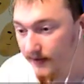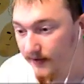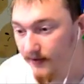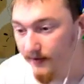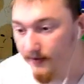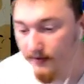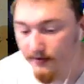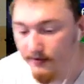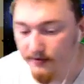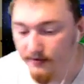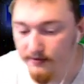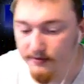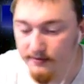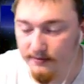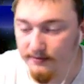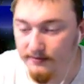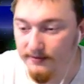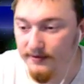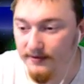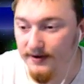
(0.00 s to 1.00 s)

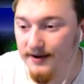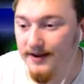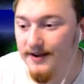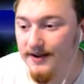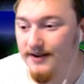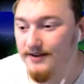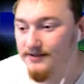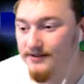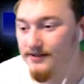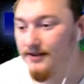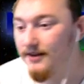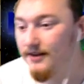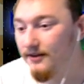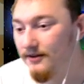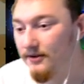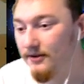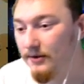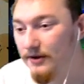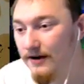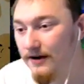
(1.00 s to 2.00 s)
Alright,
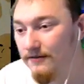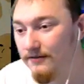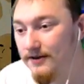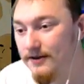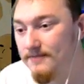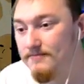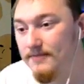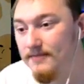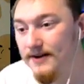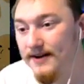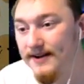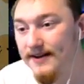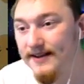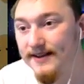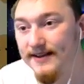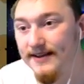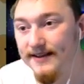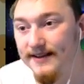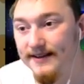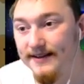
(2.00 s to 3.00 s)
hello
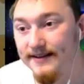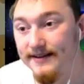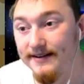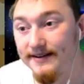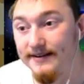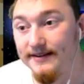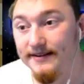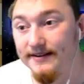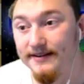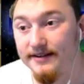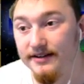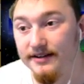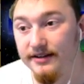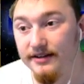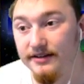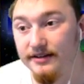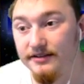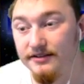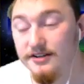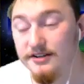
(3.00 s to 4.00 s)
everybody.
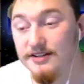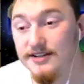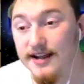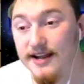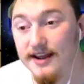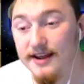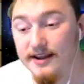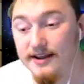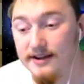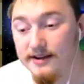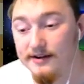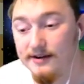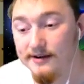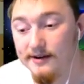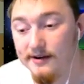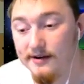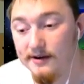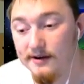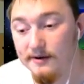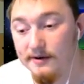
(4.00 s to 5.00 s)
Today,
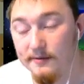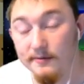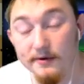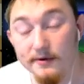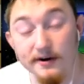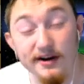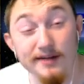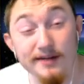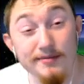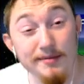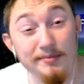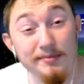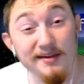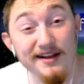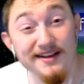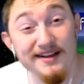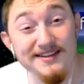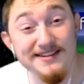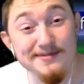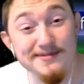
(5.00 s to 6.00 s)
we're going to be
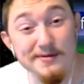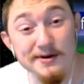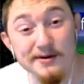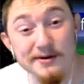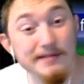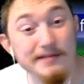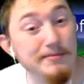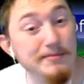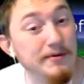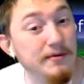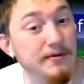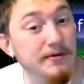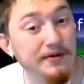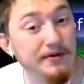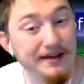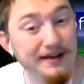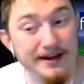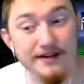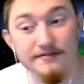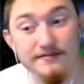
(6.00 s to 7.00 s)
playing some more Creeper
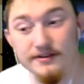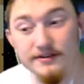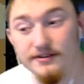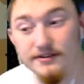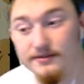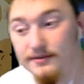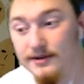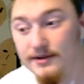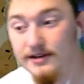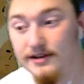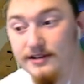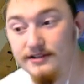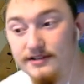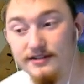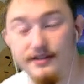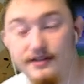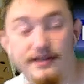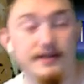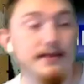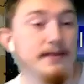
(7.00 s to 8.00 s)
World Anniversary Edition.
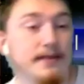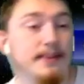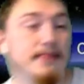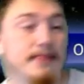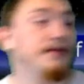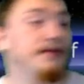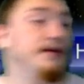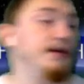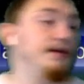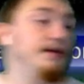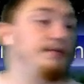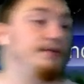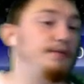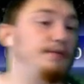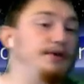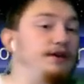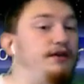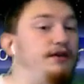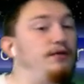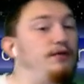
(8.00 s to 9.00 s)

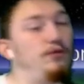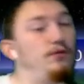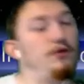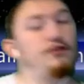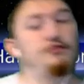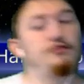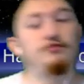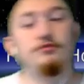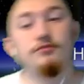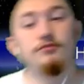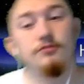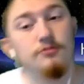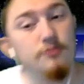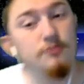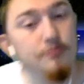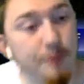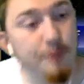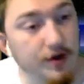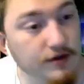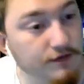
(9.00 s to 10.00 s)
We want to
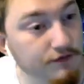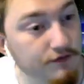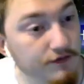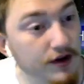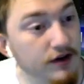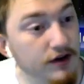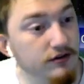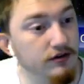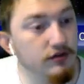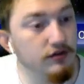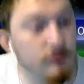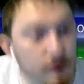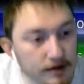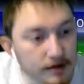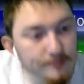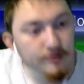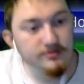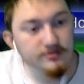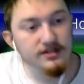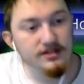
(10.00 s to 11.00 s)
finish the story
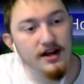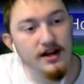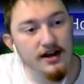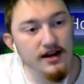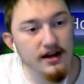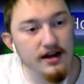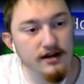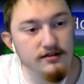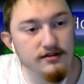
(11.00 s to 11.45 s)
mode today and